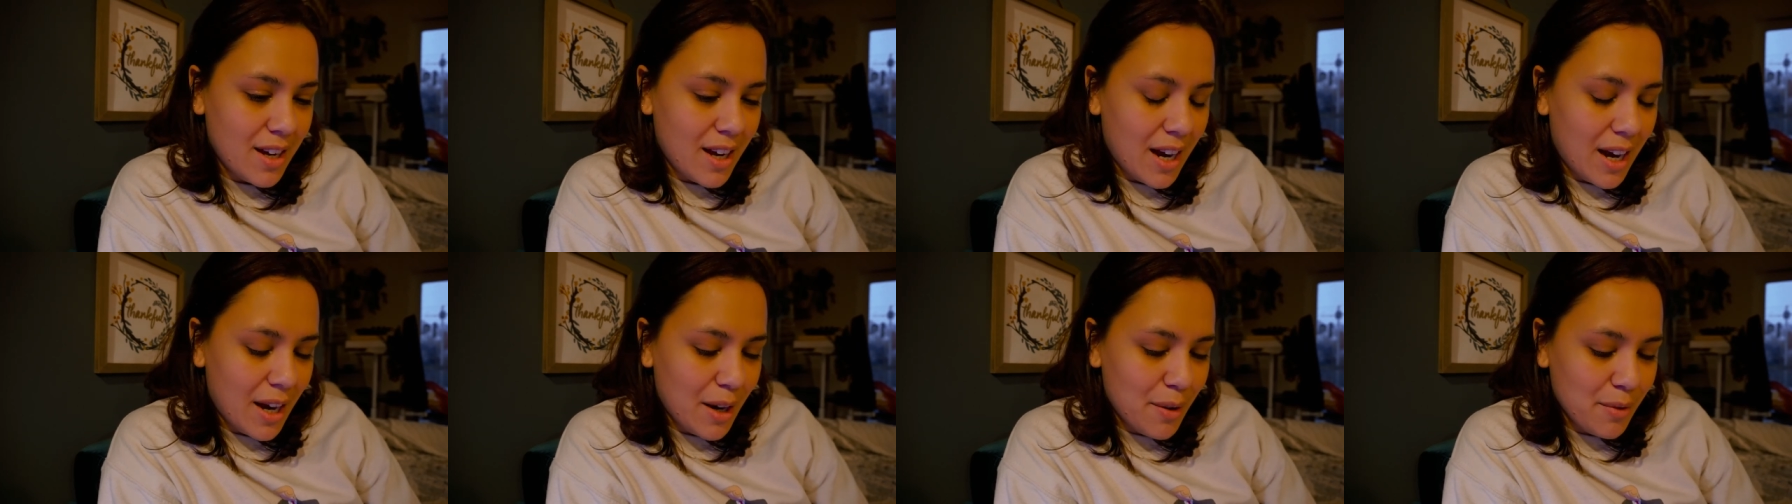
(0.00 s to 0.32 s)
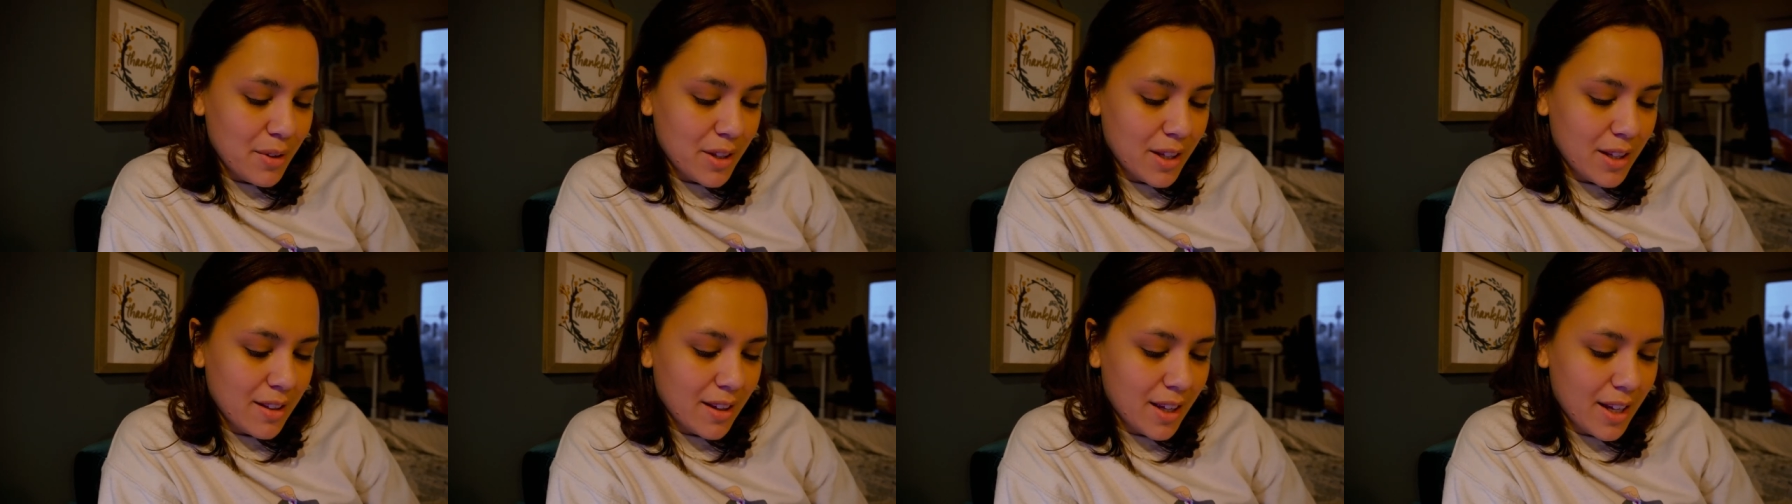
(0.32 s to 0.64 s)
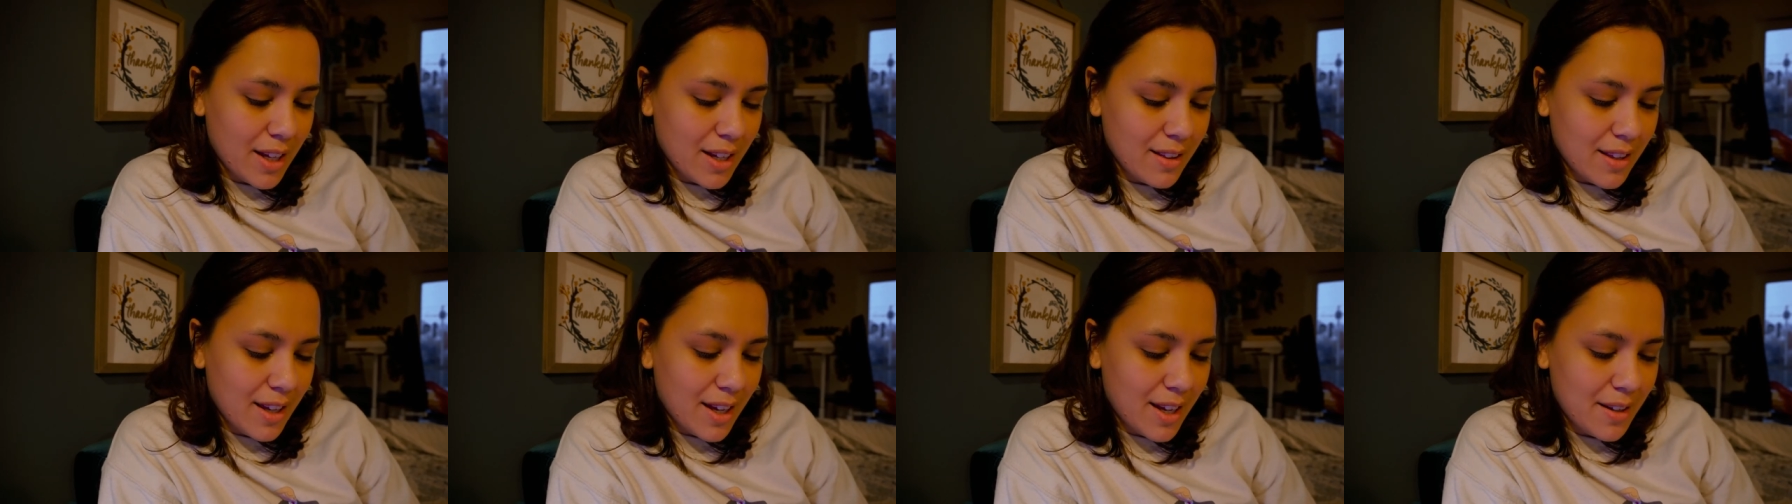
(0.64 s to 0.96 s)
I really
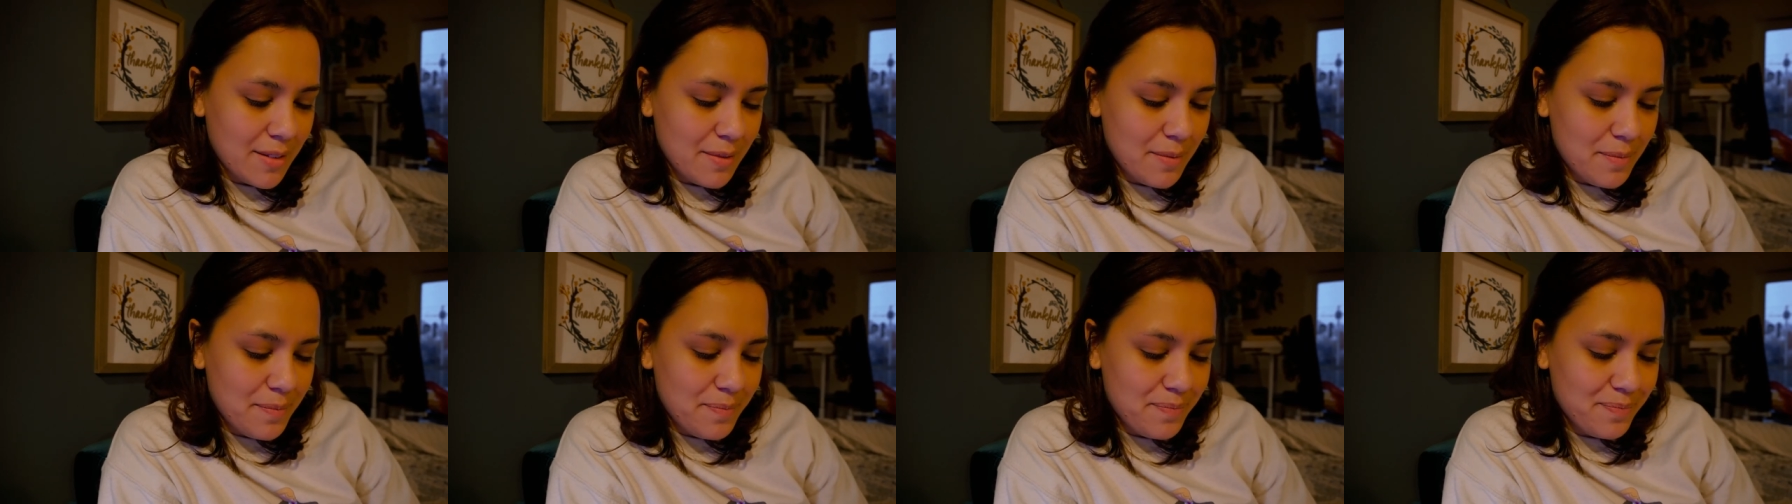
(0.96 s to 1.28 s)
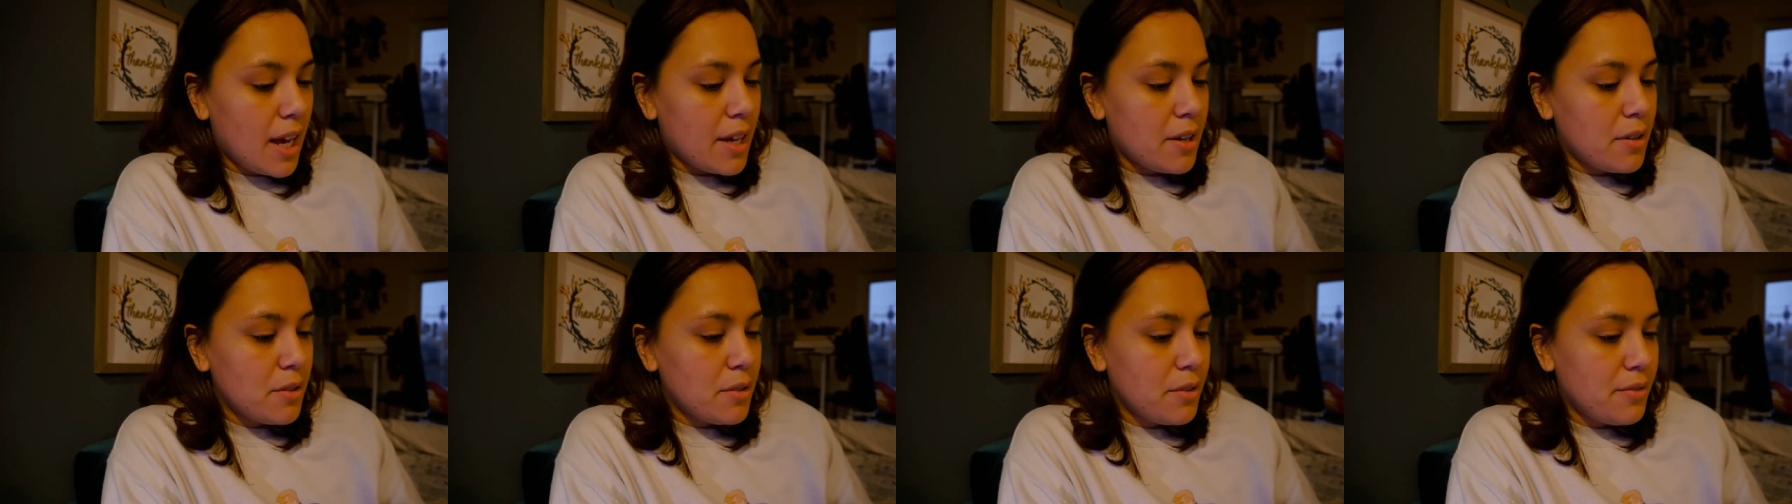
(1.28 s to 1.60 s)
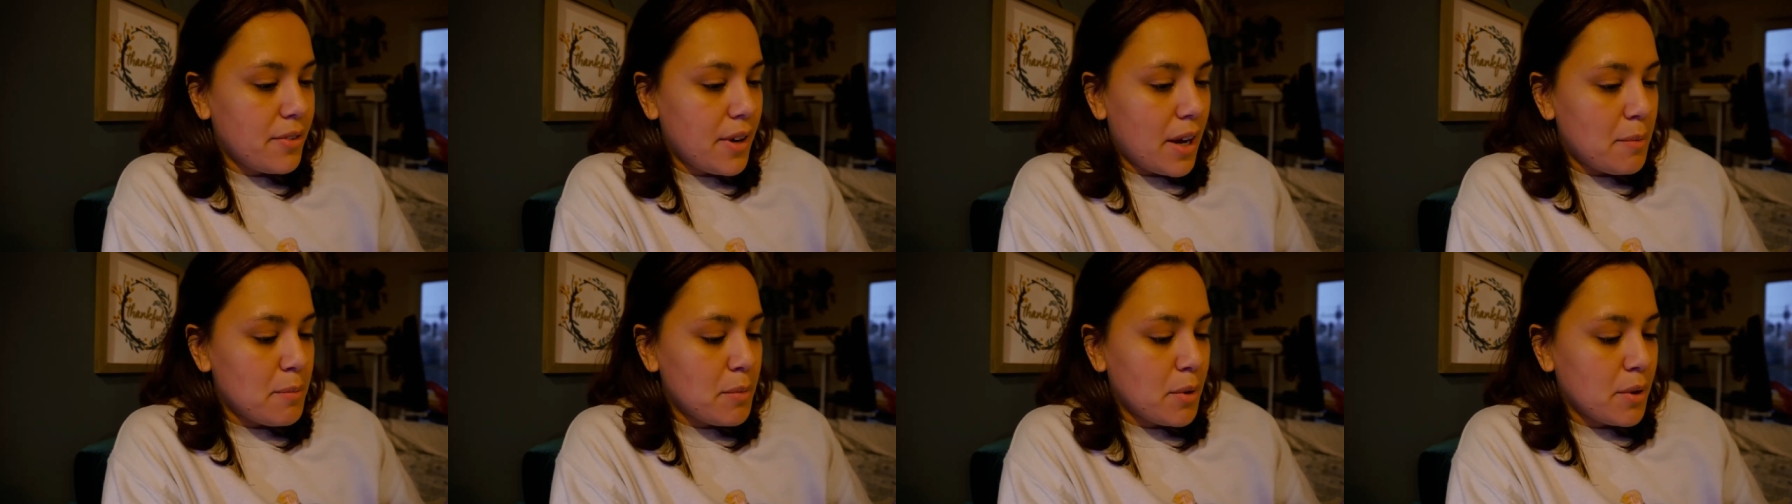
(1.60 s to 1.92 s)
like that. I don't know if
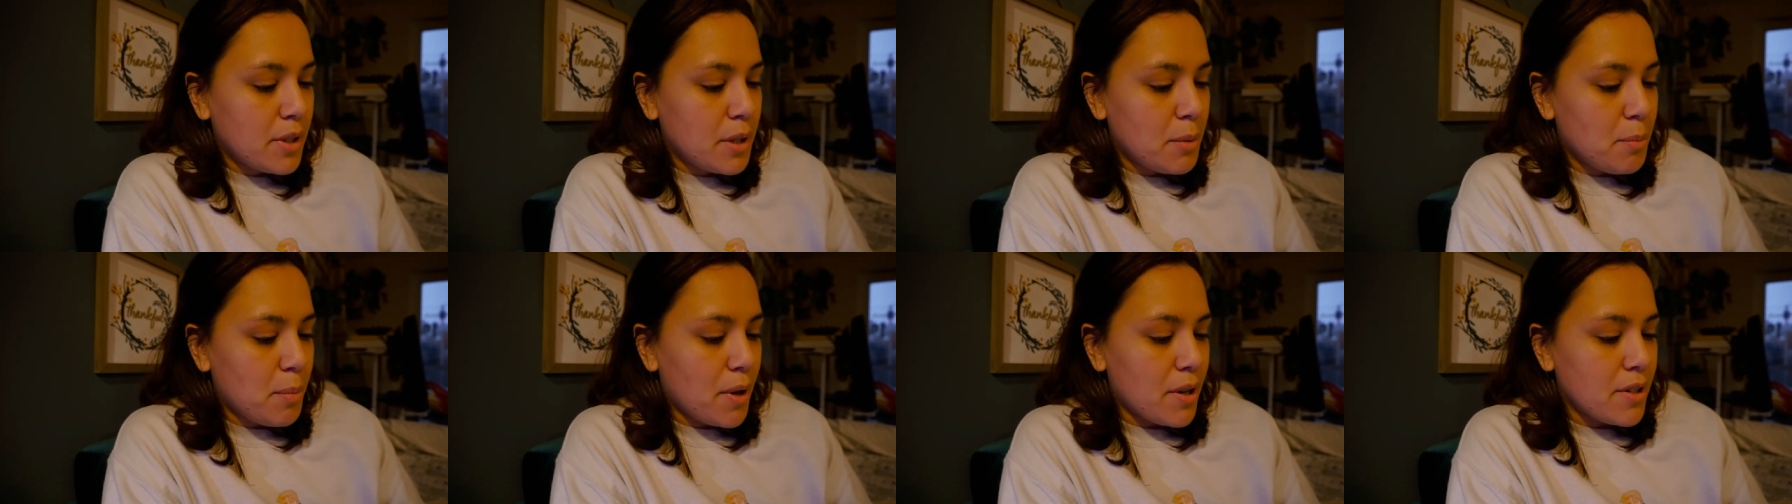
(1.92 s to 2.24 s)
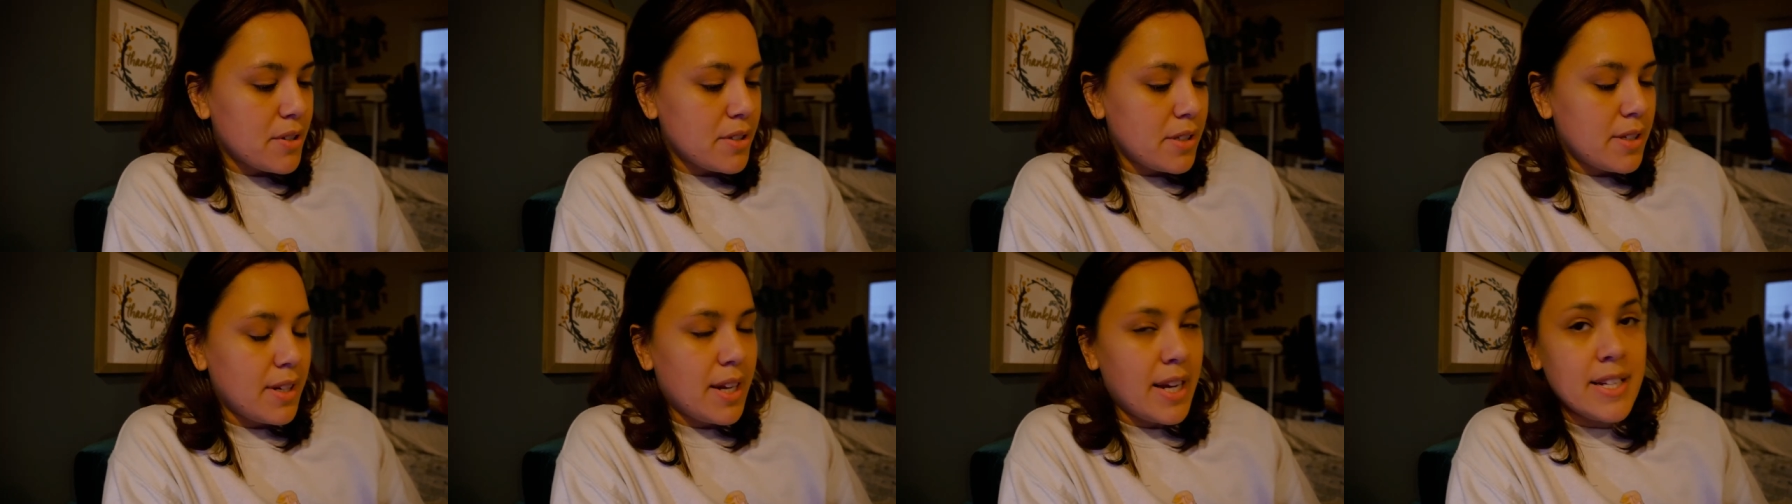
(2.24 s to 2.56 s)
I'm the only person.